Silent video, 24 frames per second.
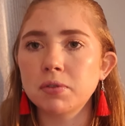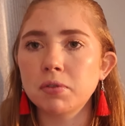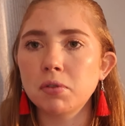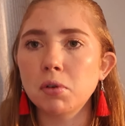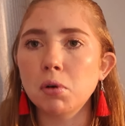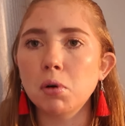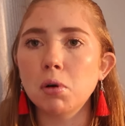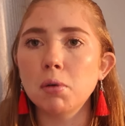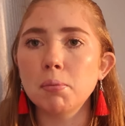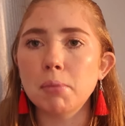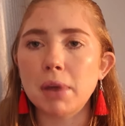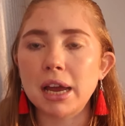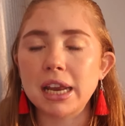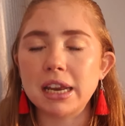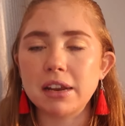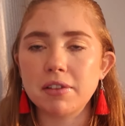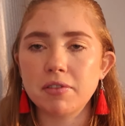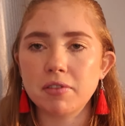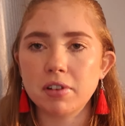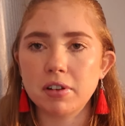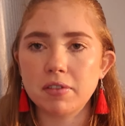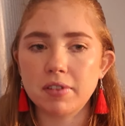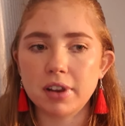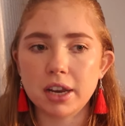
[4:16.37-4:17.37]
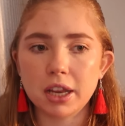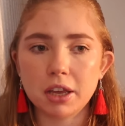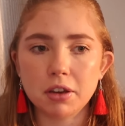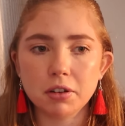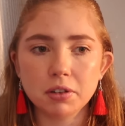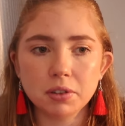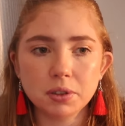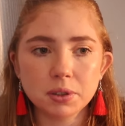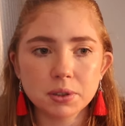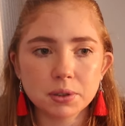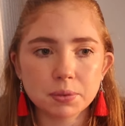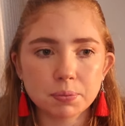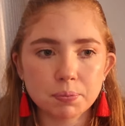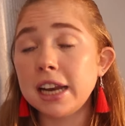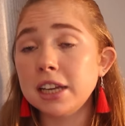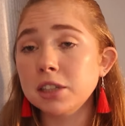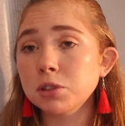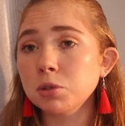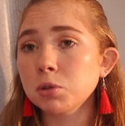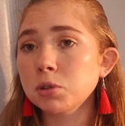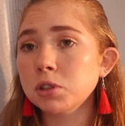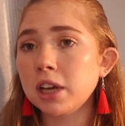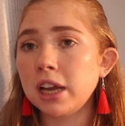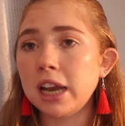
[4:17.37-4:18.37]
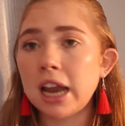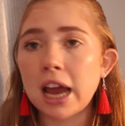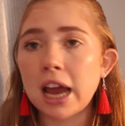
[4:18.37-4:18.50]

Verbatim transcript: for my different videos. It has also